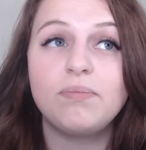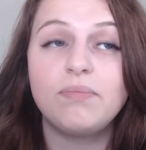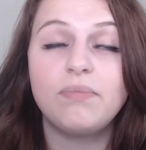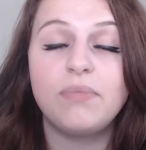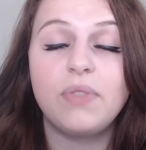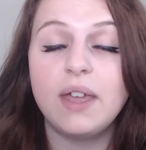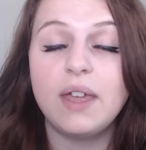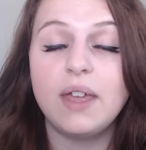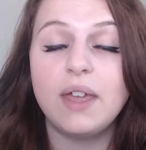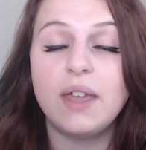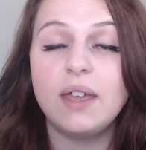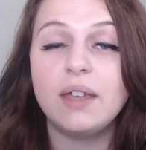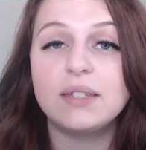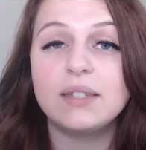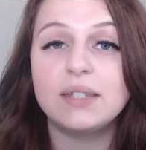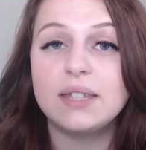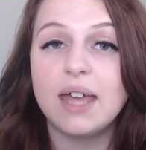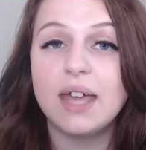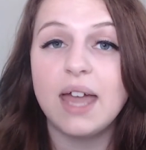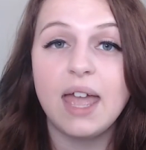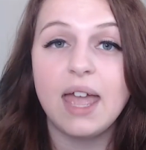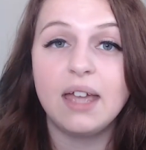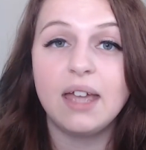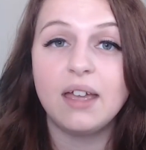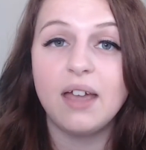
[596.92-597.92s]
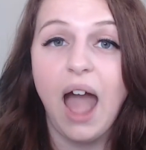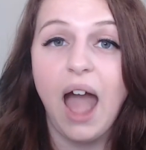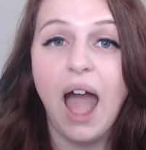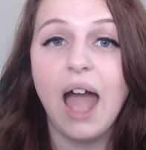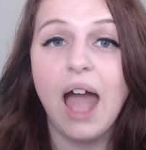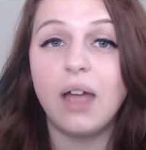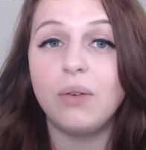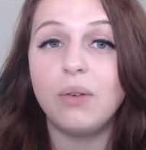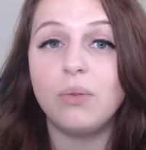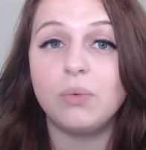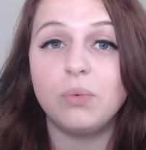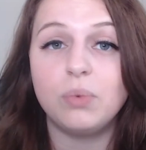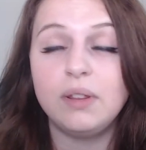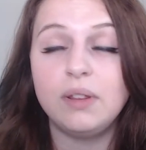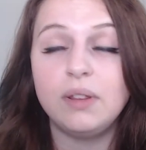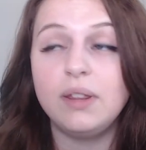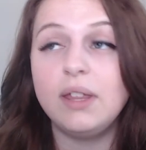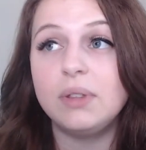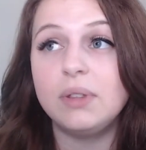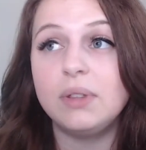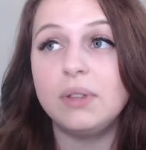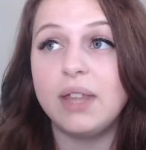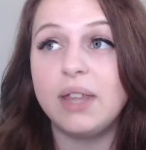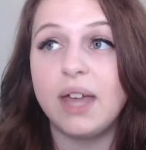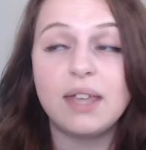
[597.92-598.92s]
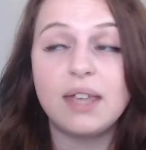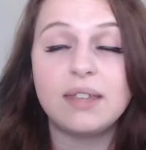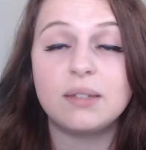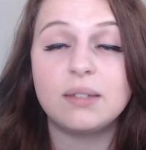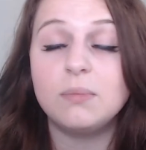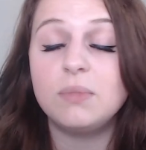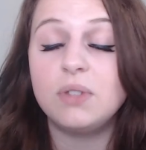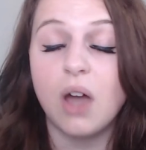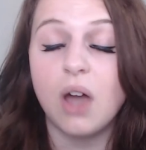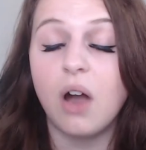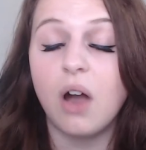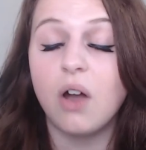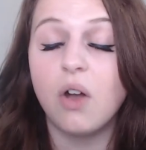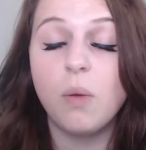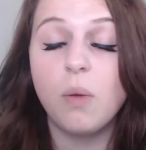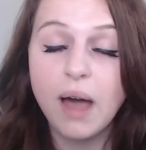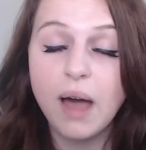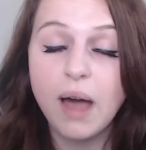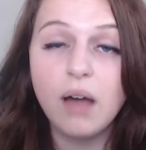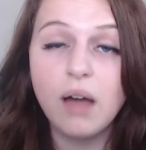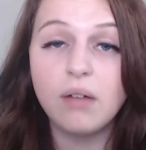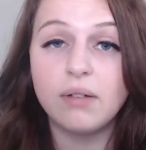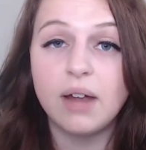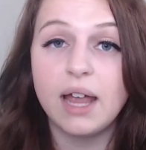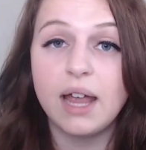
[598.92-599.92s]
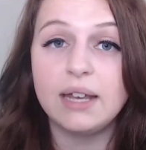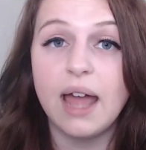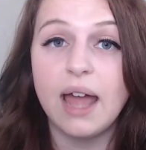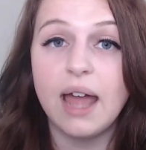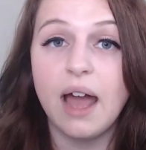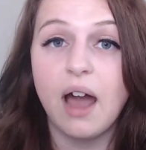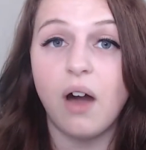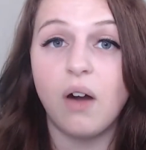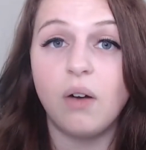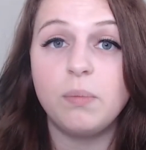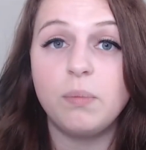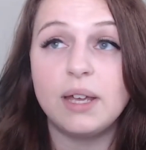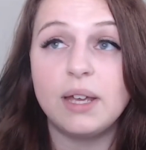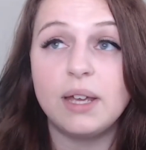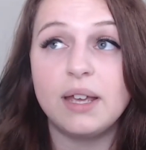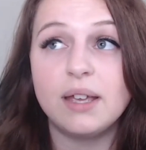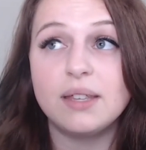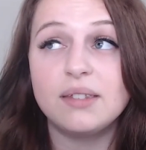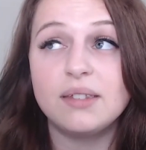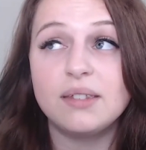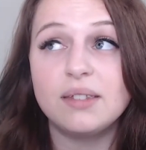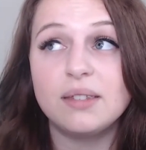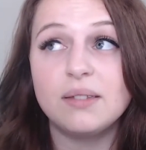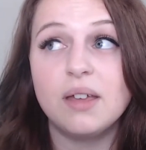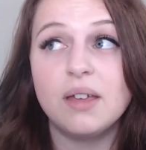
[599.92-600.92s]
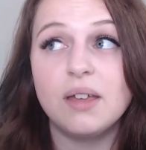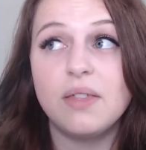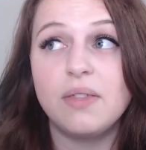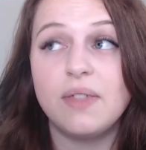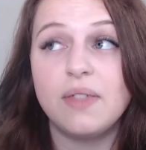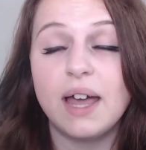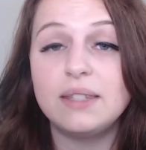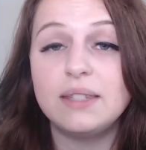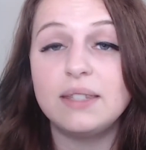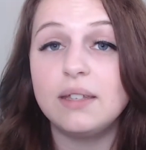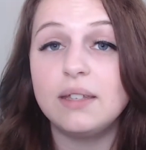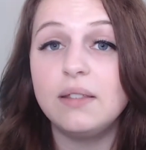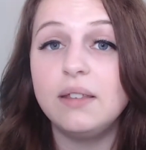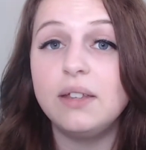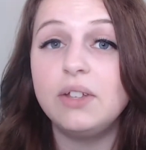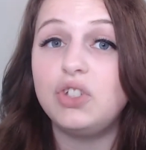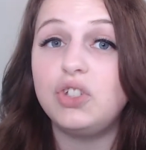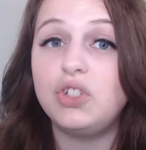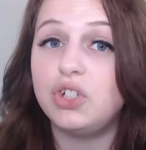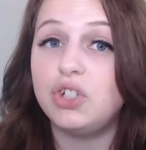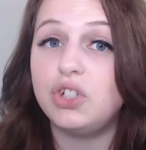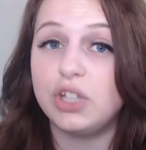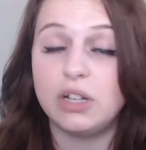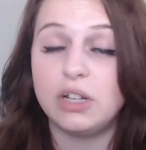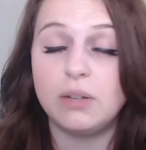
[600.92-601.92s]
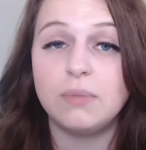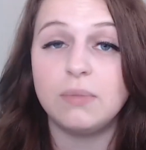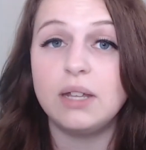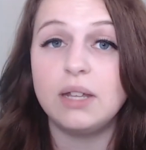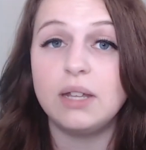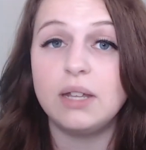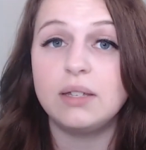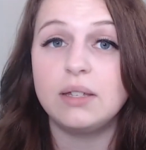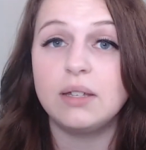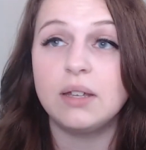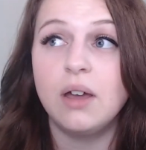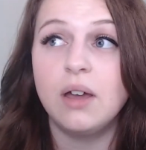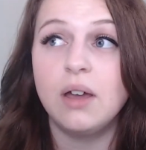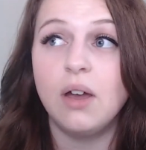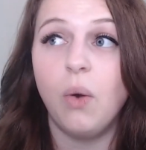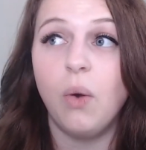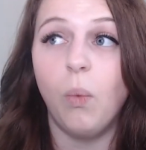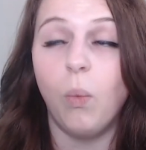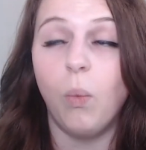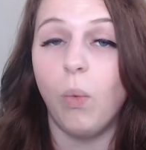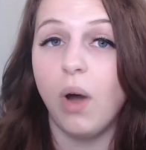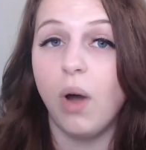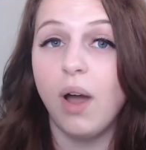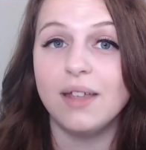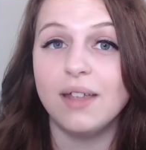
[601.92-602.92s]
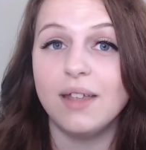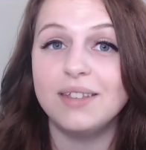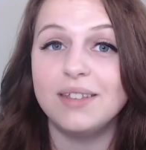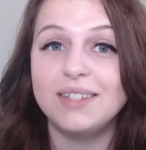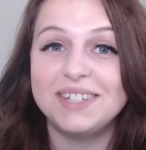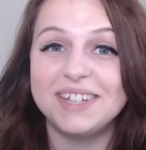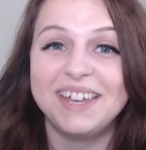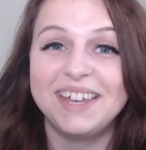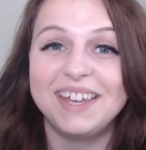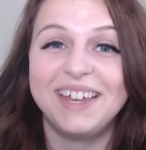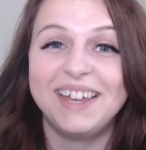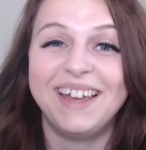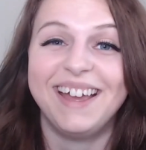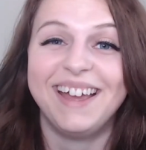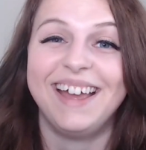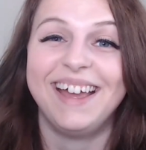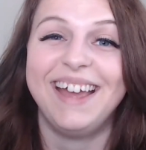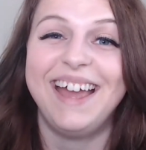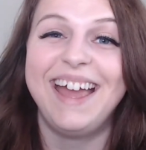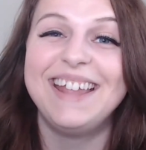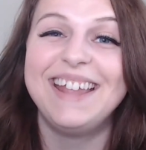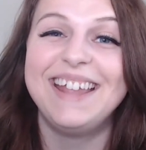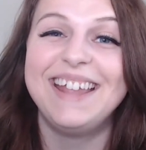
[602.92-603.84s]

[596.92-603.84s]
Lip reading: things like, I really would like some Taco Bell right now, because that's a legitimate want. And